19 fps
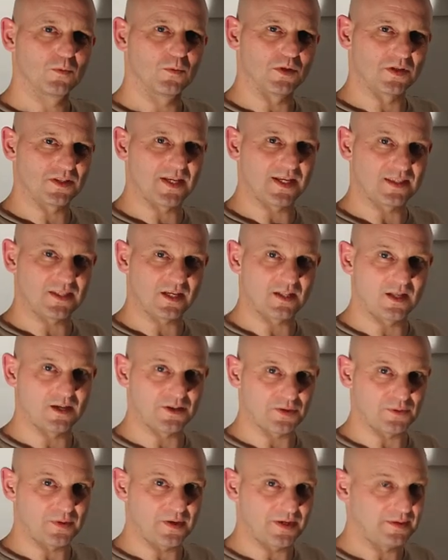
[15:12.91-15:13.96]
We'll set the
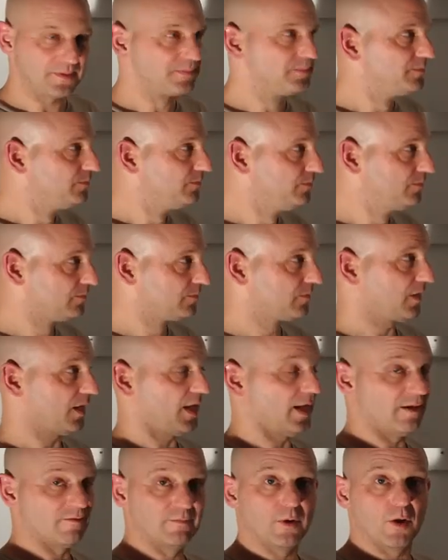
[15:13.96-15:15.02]
closet rod.
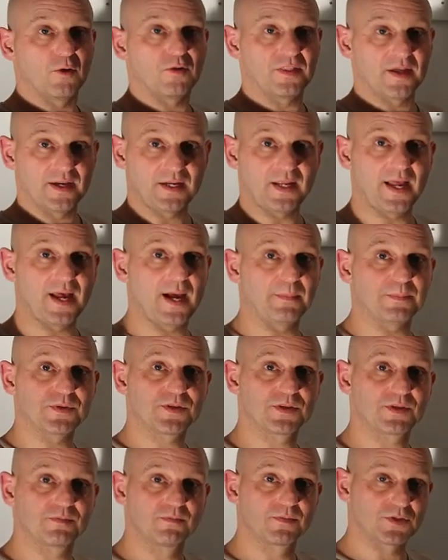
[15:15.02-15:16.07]
I have both end
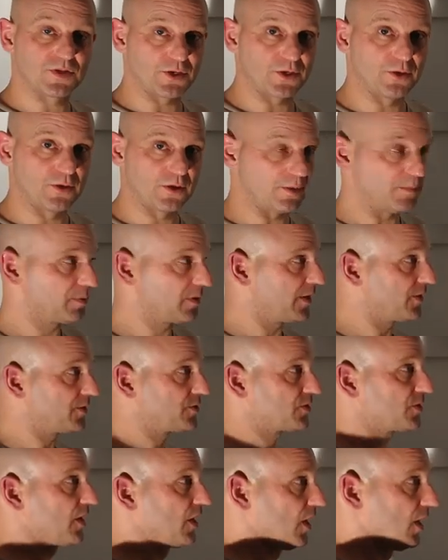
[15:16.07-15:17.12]
caps secured in
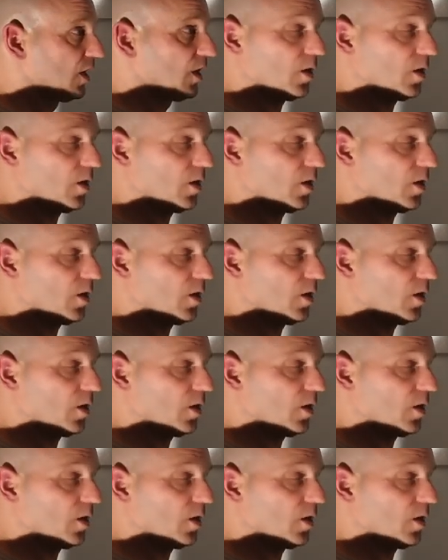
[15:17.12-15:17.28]
place,